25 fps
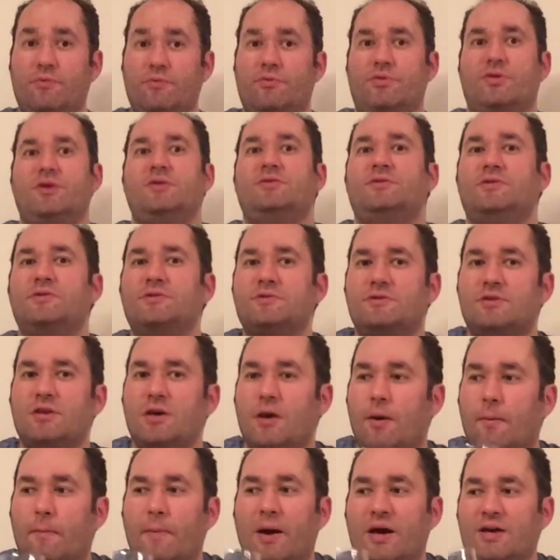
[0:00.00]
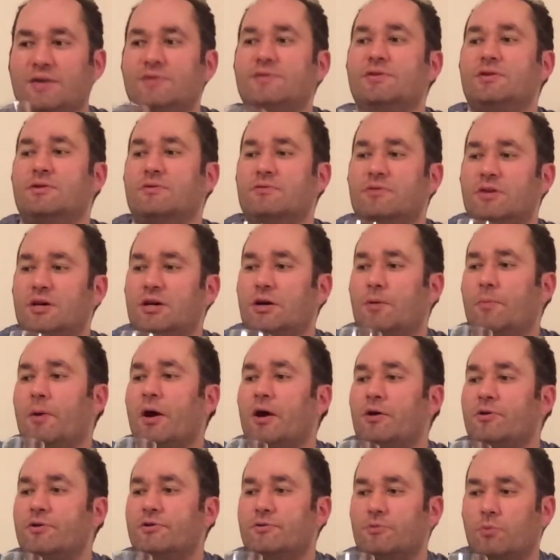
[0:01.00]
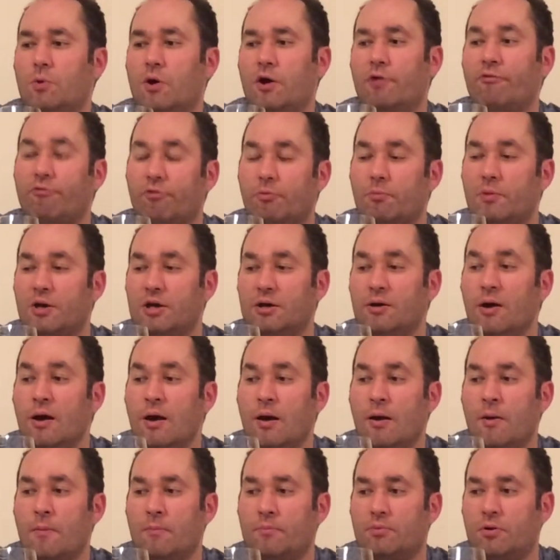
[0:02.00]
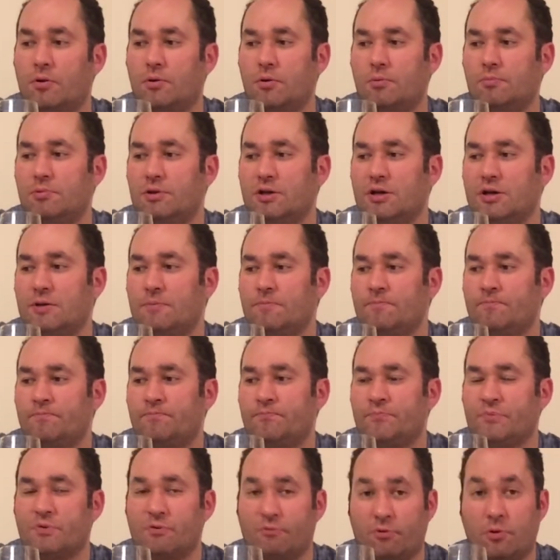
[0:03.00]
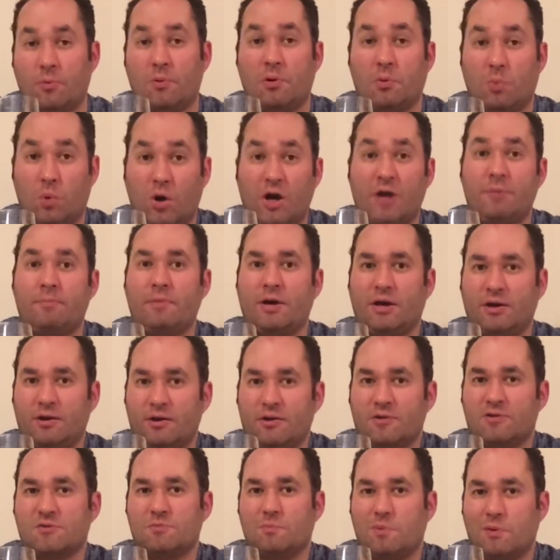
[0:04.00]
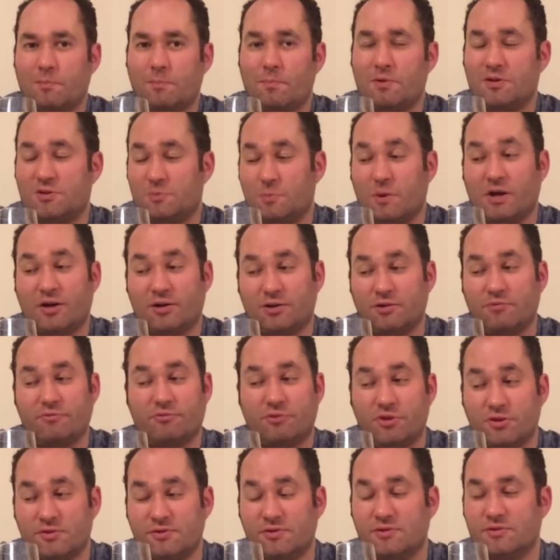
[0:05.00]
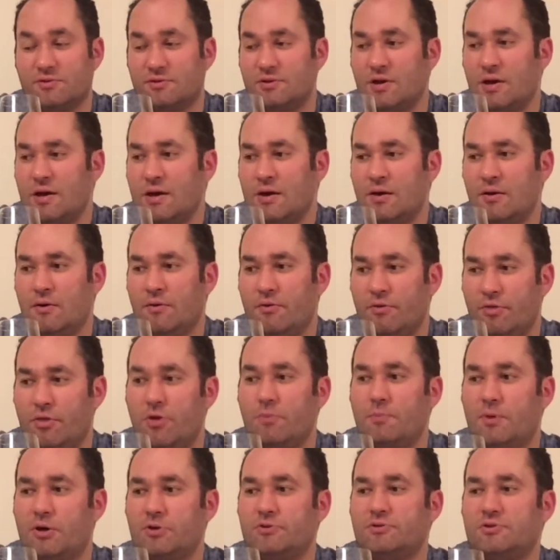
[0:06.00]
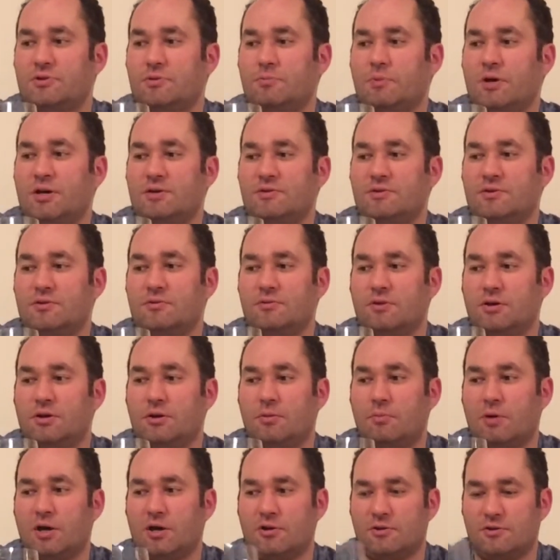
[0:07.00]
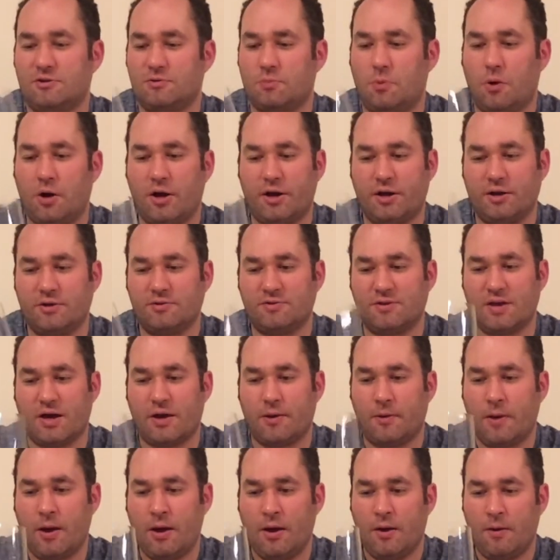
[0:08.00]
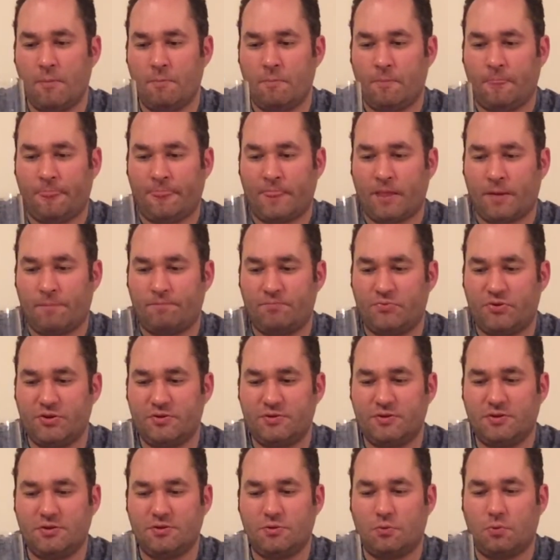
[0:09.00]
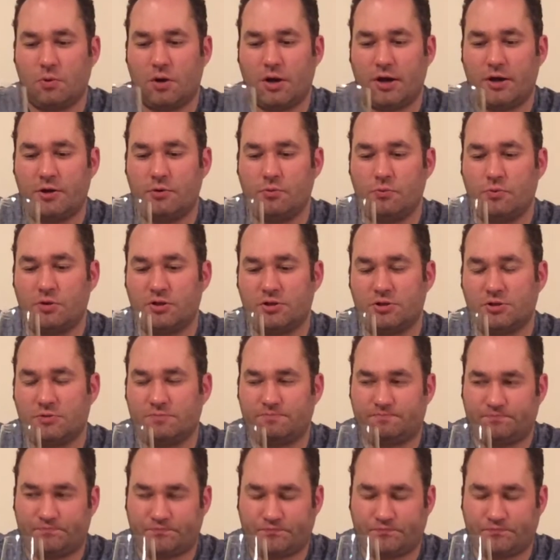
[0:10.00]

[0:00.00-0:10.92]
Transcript: this is the amazing thing about this wine for me. Probably from a winemaking perspective, this is the most amazing thing about this wine, is that this is a wine which